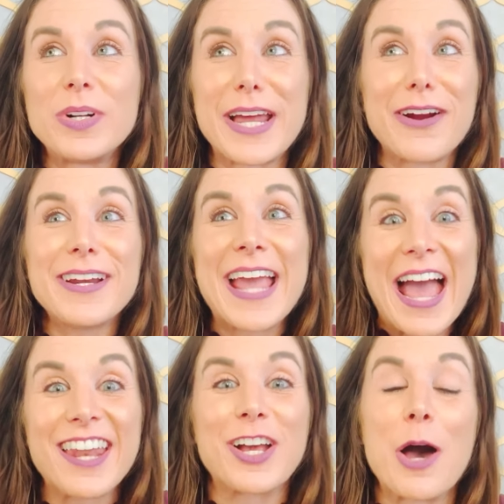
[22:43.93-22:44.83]
And I already
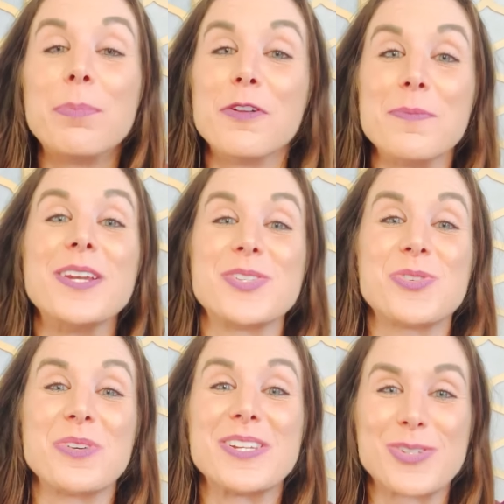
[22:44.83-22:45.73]
had a couple of
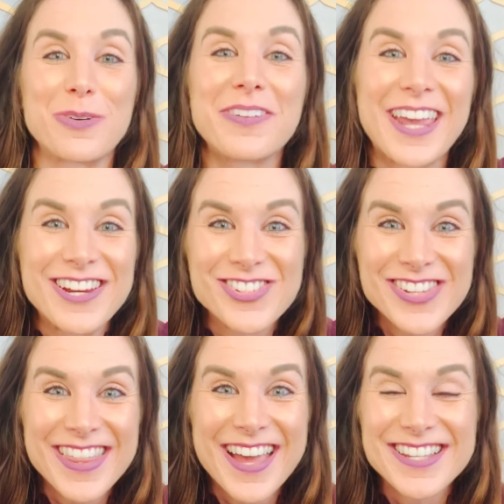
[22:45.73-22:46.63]
ministry certifications
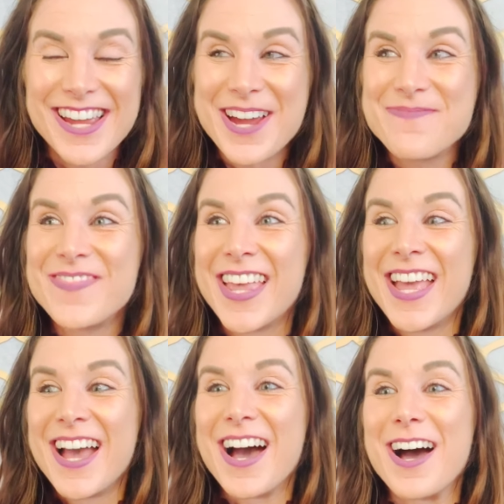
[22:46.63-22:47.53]
at that time.
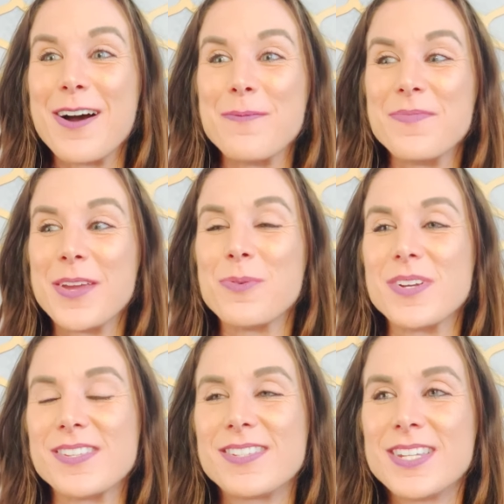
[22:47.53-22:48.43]
Um, it
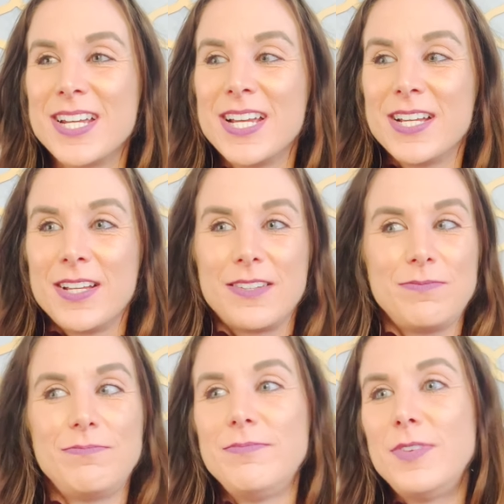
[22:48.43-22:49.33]
was
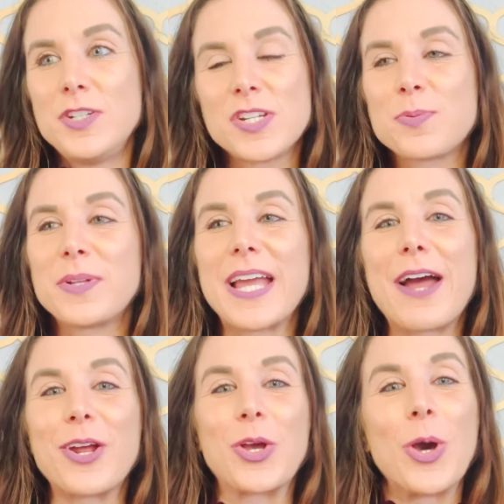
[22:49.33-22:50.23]
just really
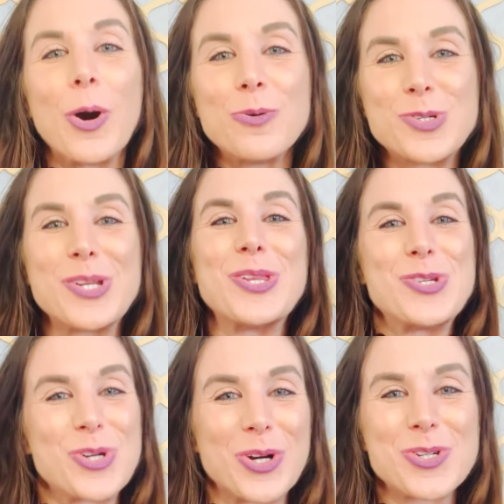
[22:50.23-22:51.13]
how to coach in the
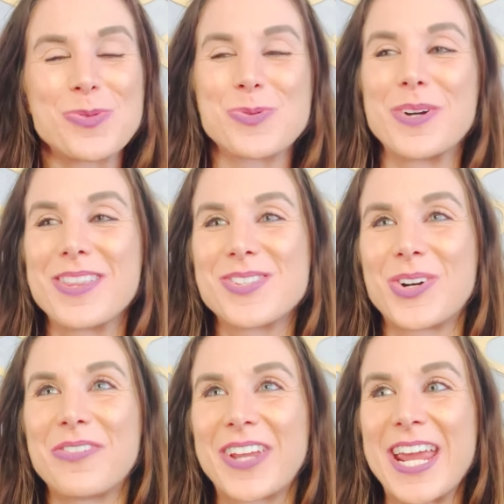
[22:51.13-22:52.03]
church was one of the
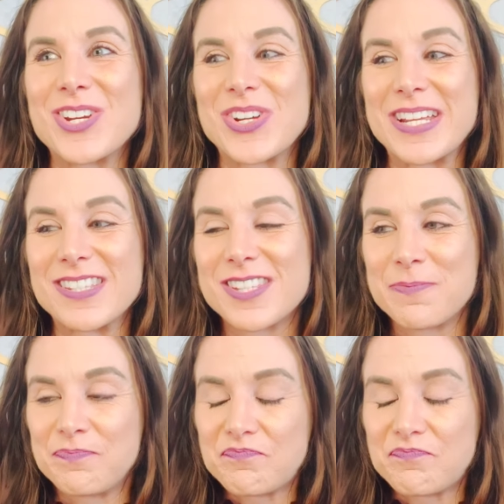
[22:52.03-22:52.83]
certifications.